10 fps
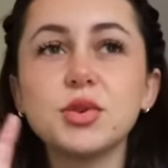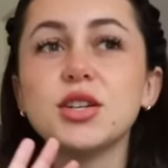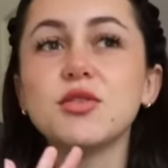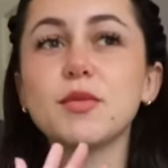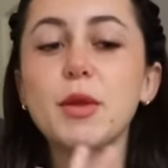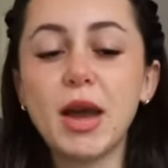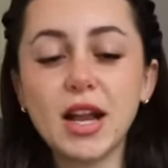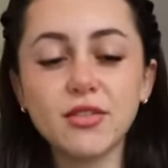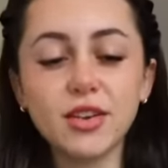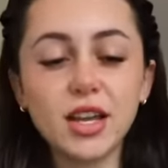We knew from the
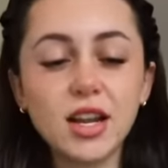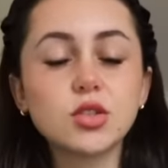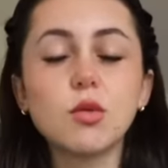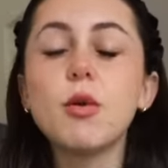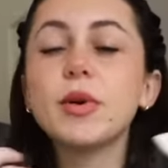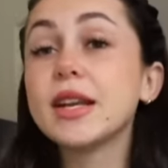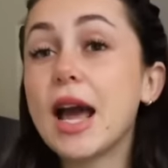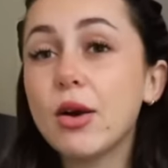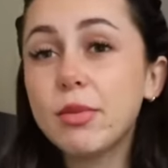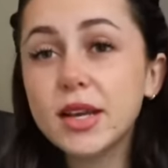back of it. So I'm hoping
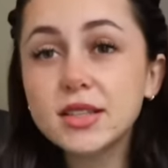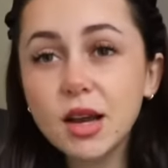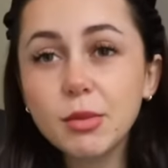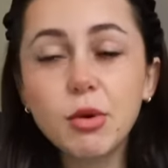now it picks up.